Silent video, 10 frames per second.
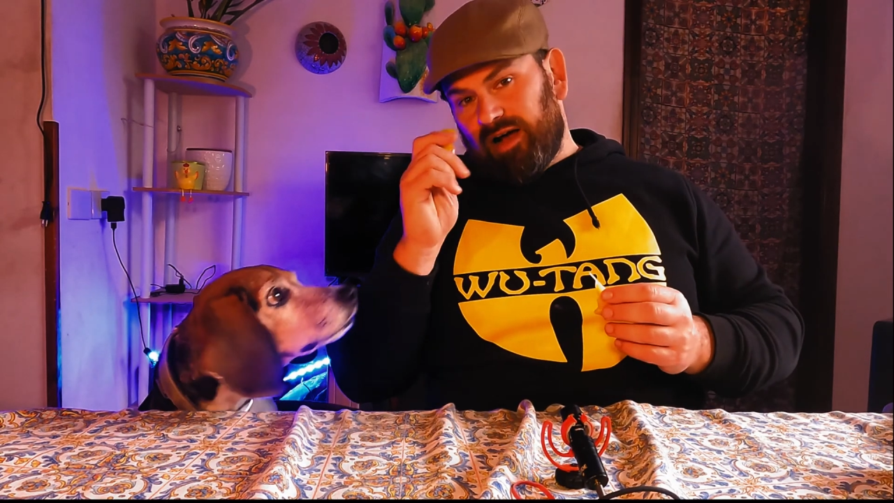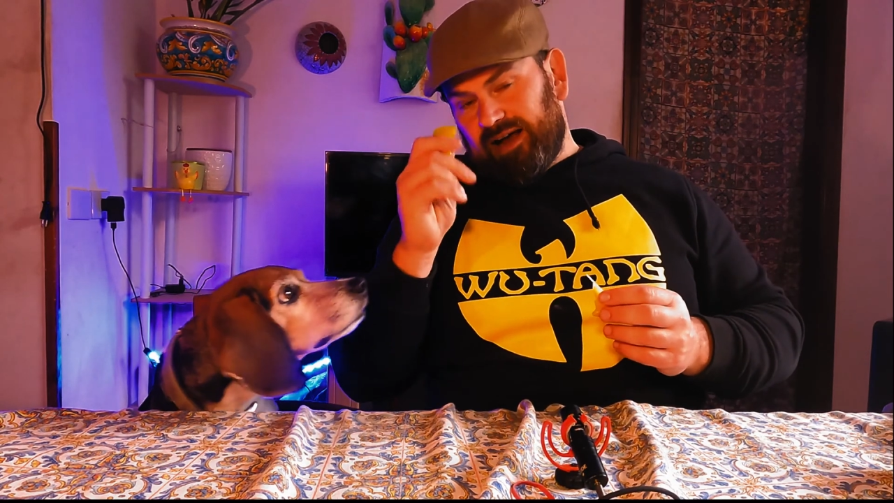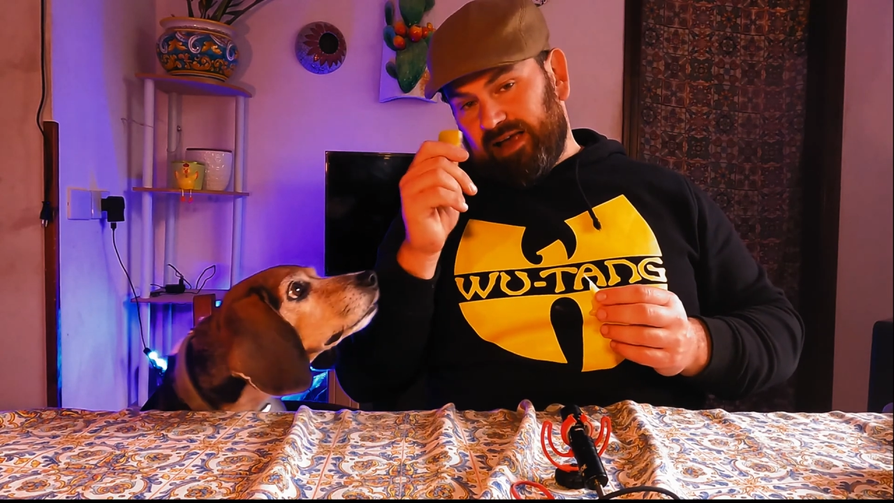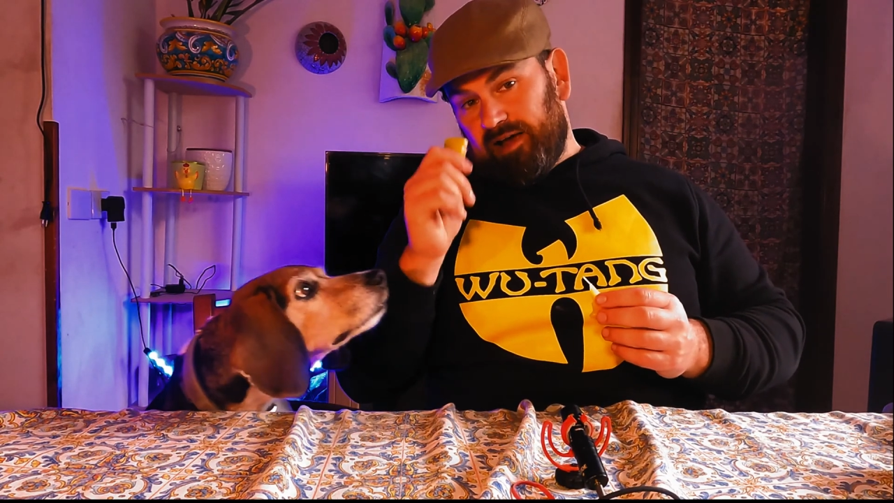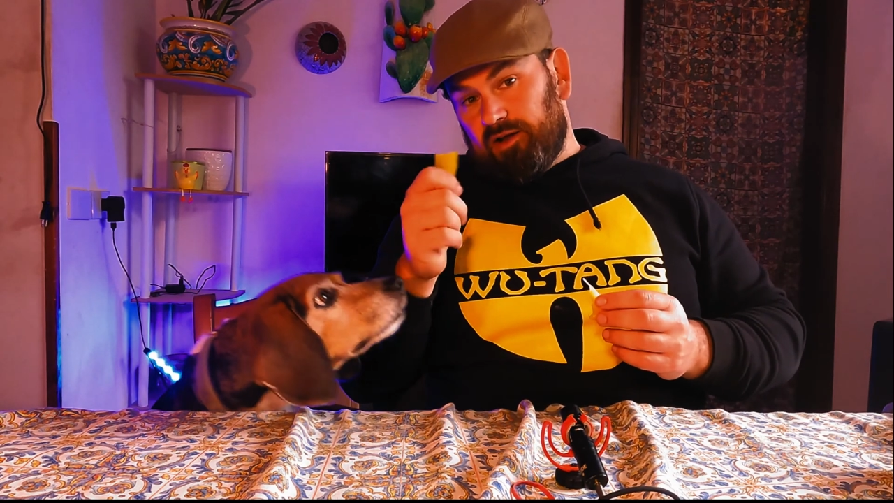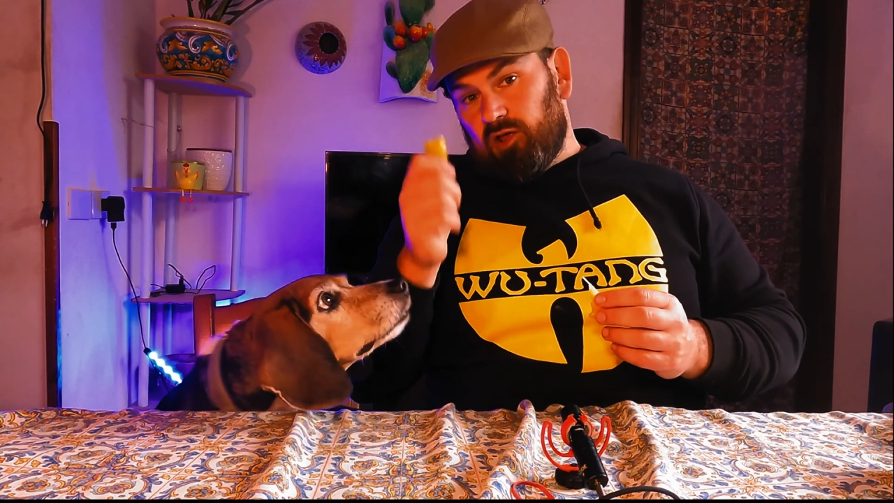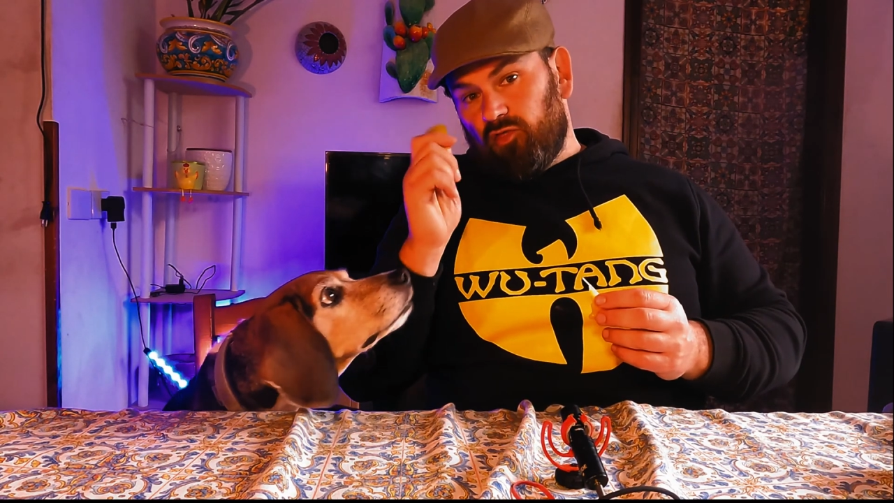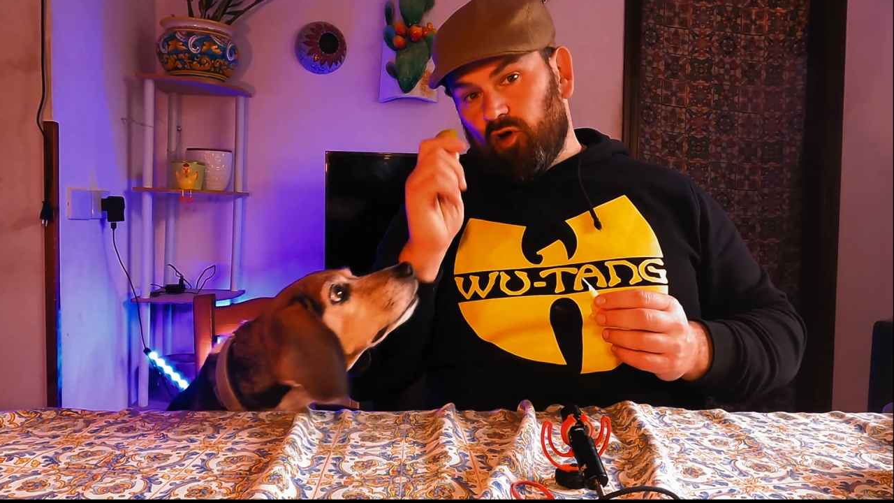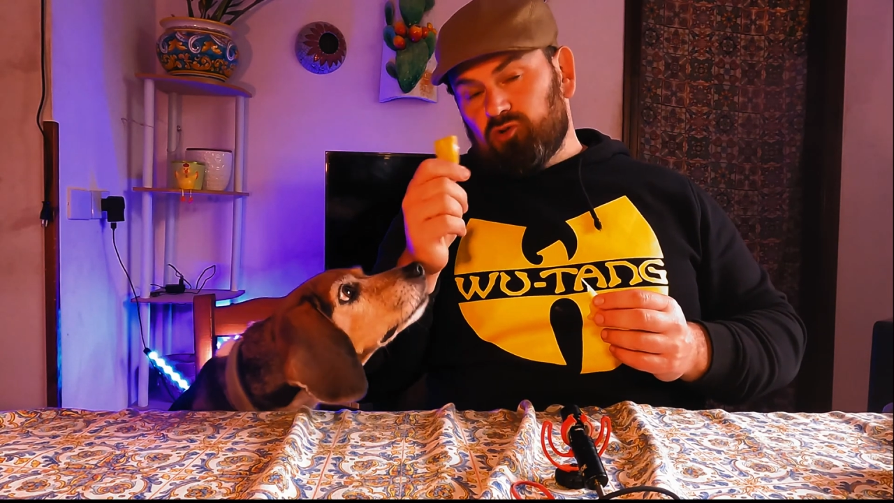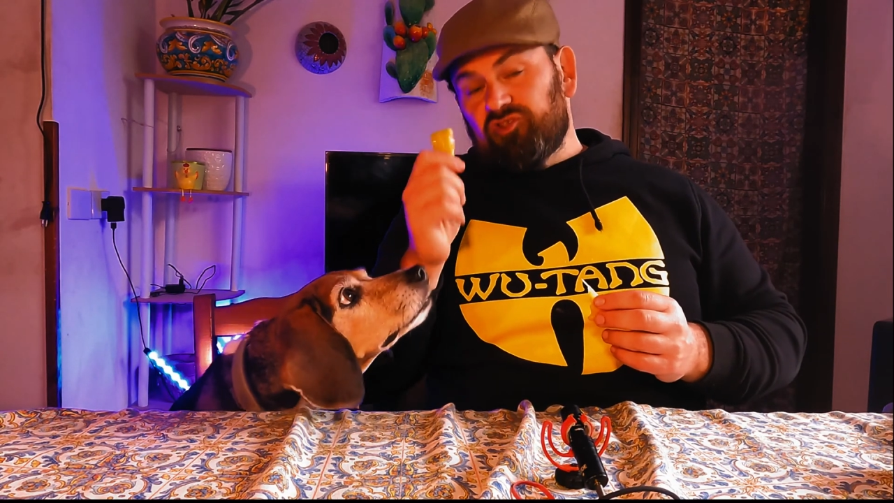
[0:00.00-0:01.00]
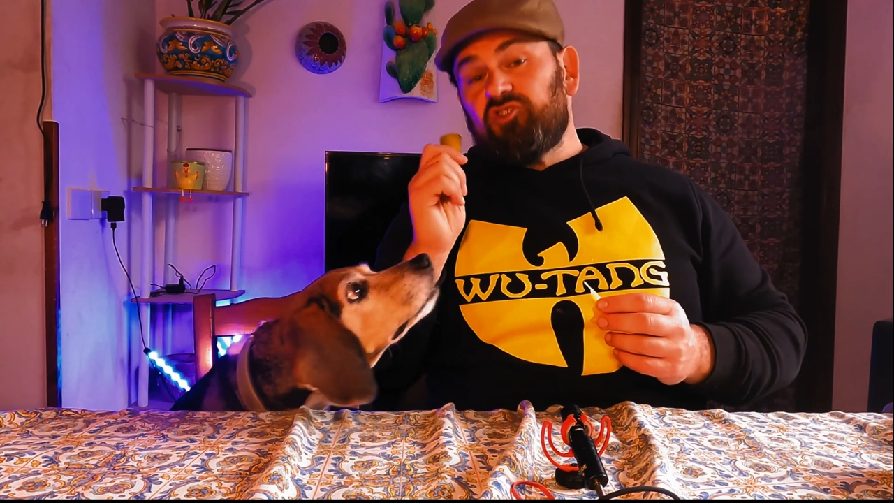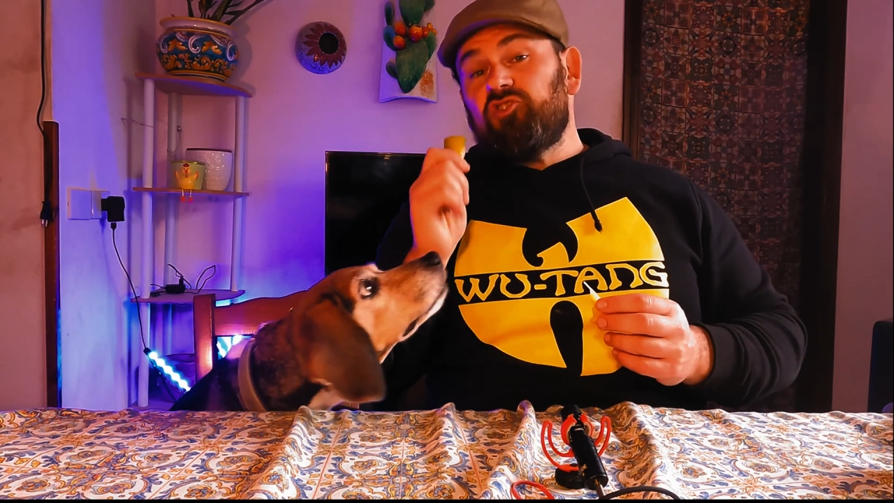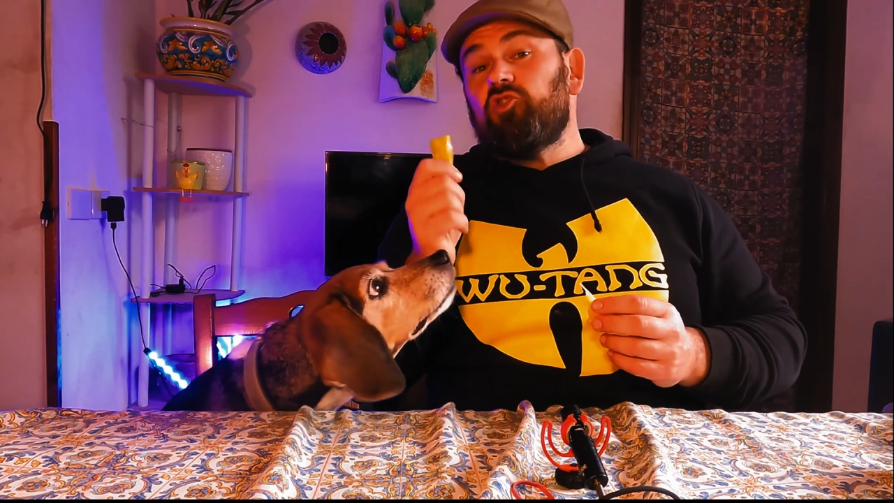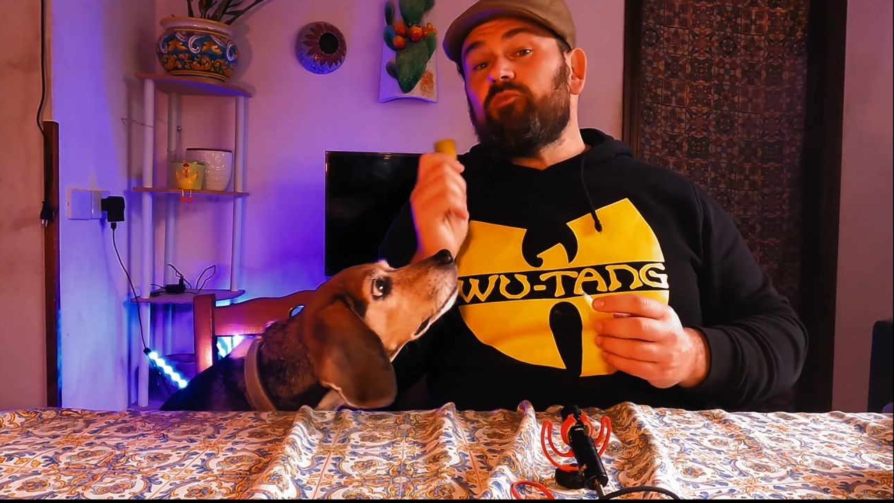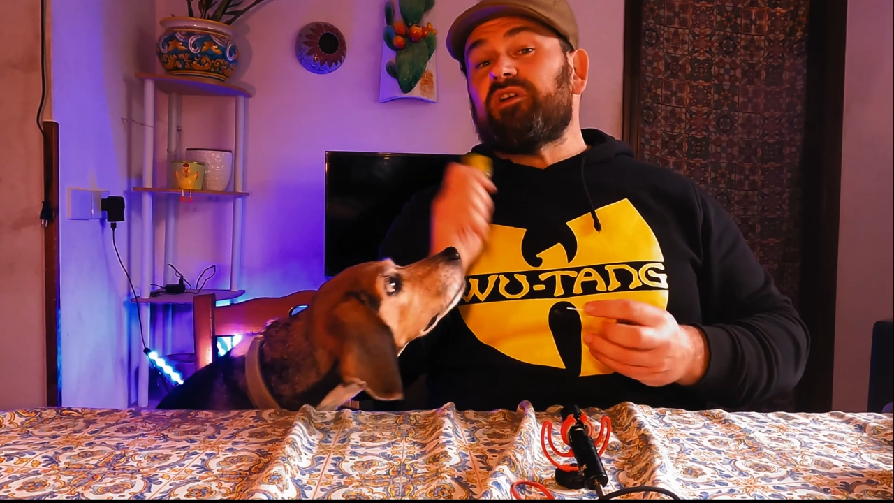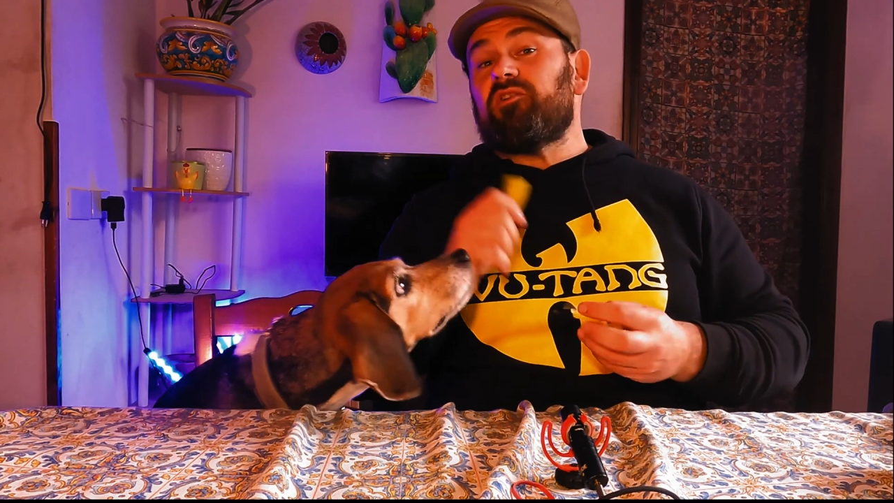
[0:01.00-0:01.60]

again, those human